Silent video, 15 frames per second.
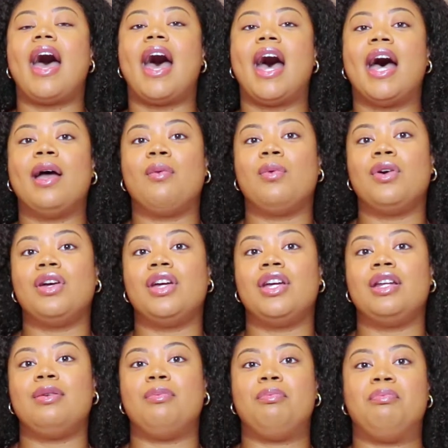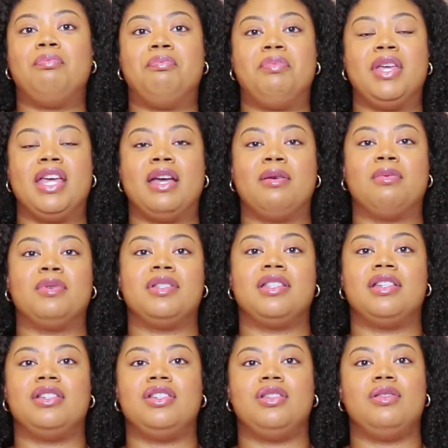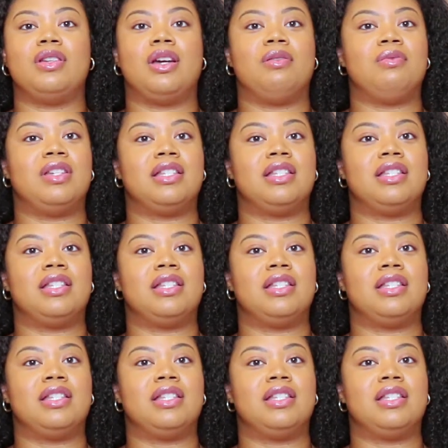I would be able to, you know,